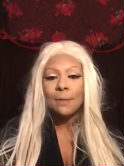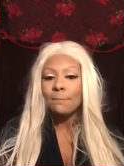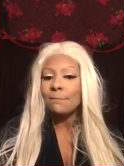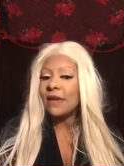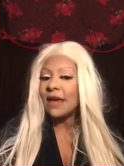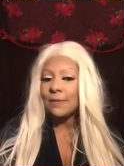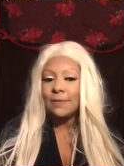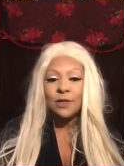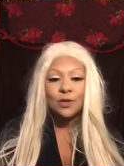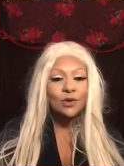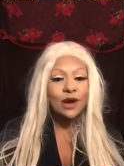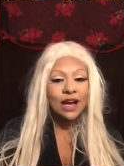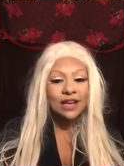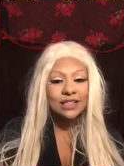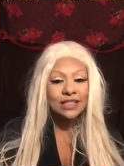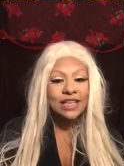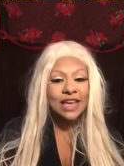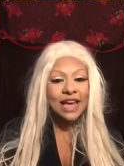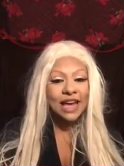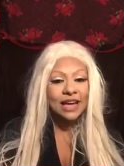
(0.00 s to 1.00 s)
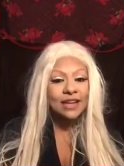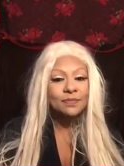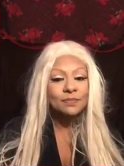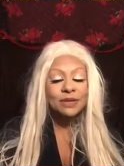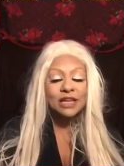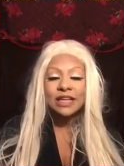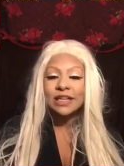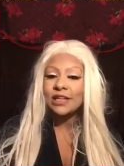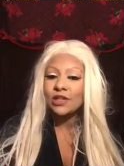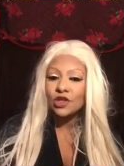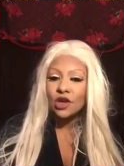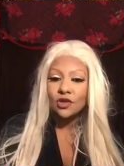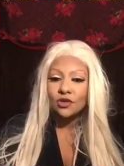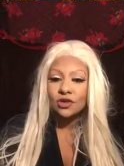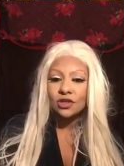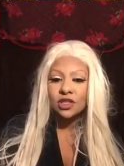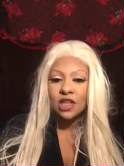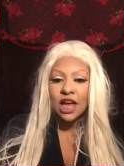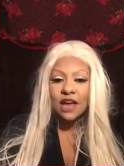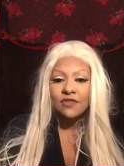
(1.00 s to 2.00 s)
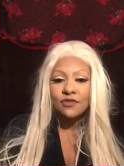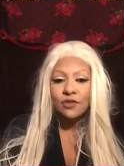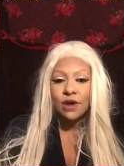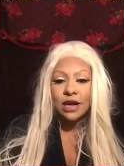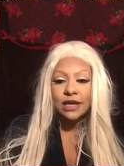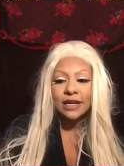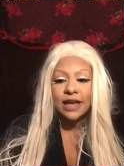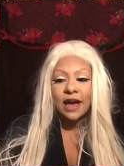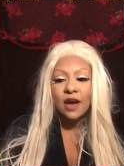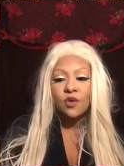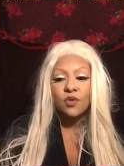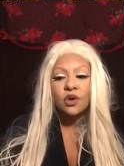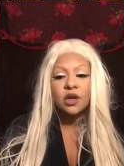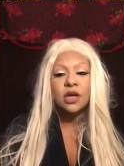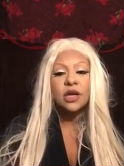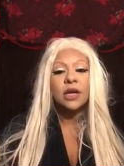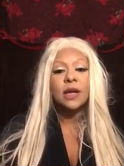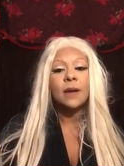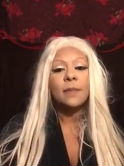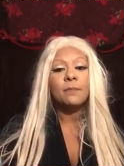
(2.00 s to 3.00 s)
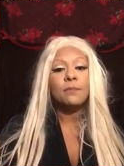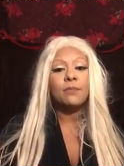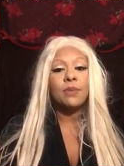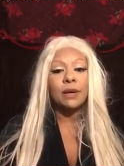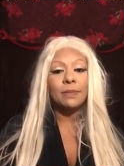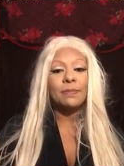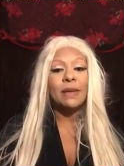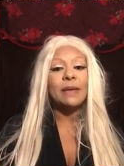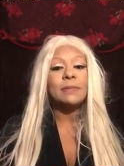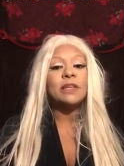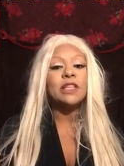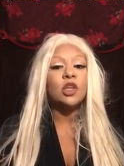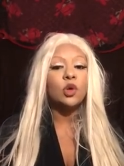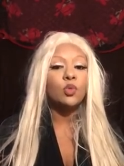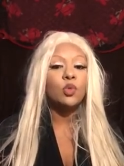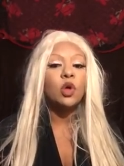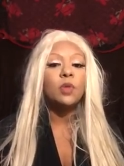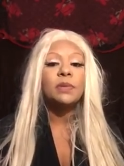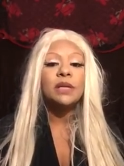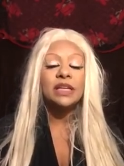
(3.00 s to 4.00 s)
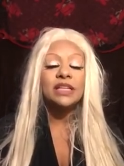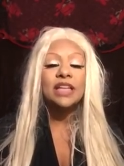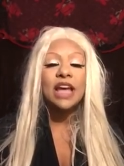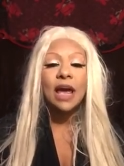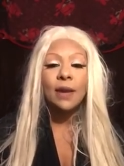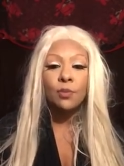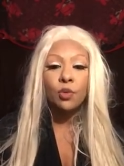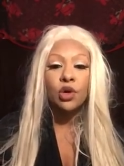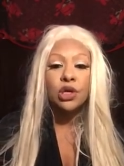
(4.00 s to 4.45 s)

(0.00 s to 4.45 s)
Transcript: Maybe you guys can't be in each other's life right now, but maybe there will be a time